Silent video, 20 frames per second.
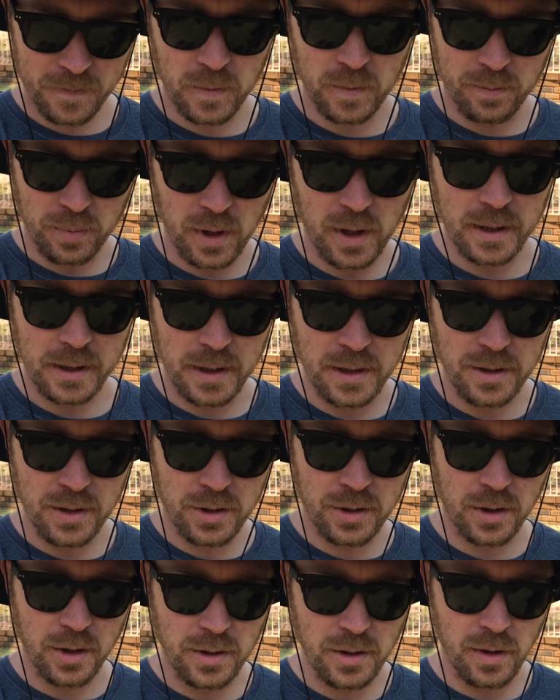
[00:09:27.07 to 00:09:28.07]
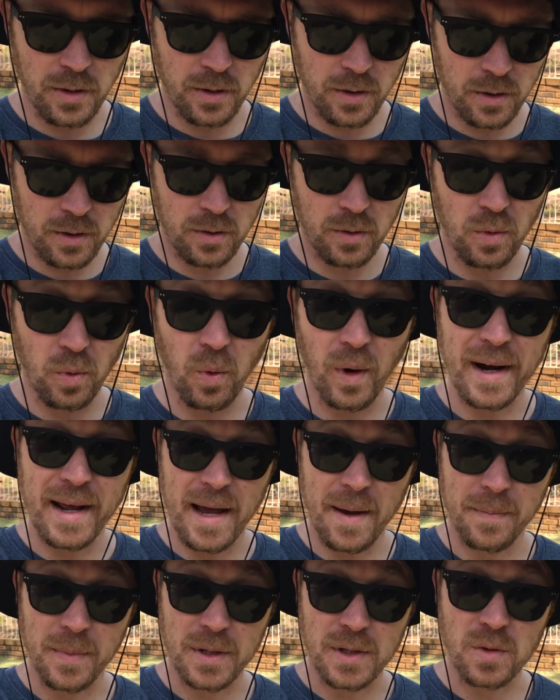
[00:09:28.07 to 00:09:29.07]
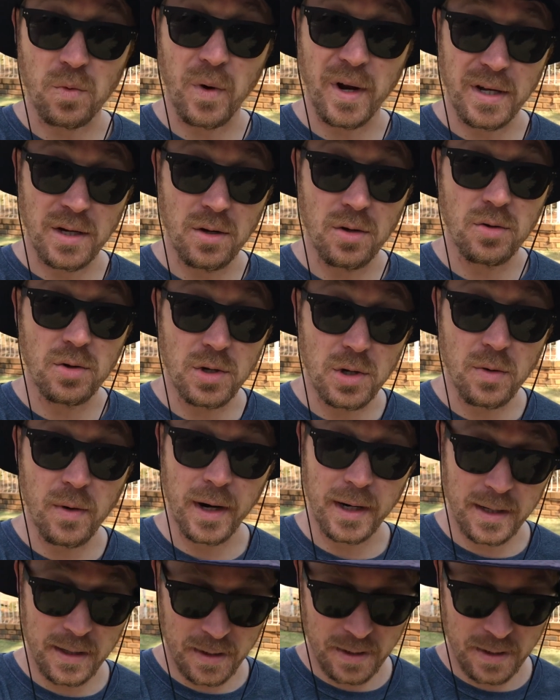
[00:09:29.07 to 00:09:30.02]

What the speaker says: partly to show you what happens when you do it.